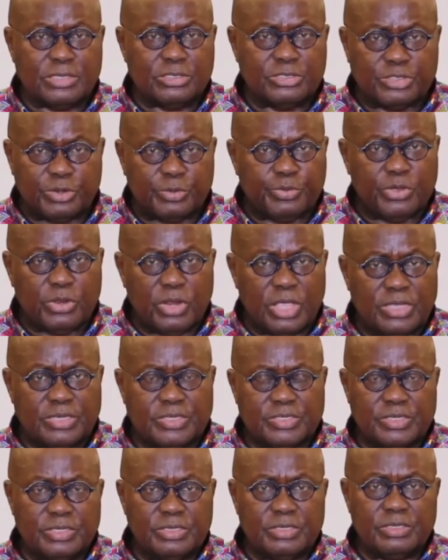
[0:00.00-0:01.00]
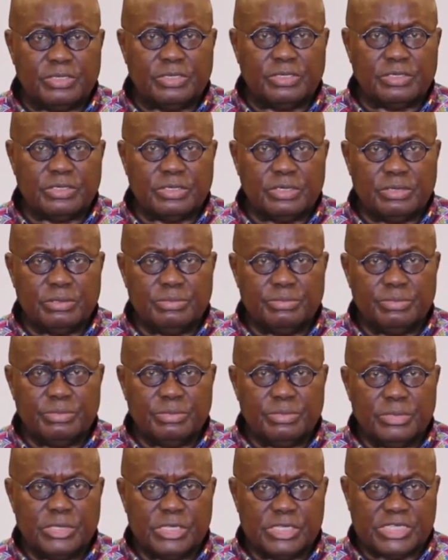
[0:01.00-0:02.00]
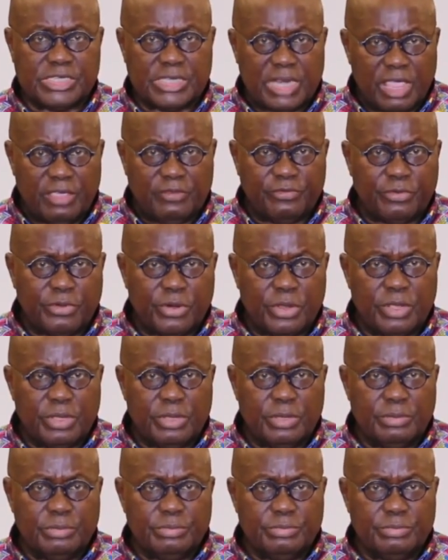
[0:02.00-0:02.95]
and tribulations: slavery,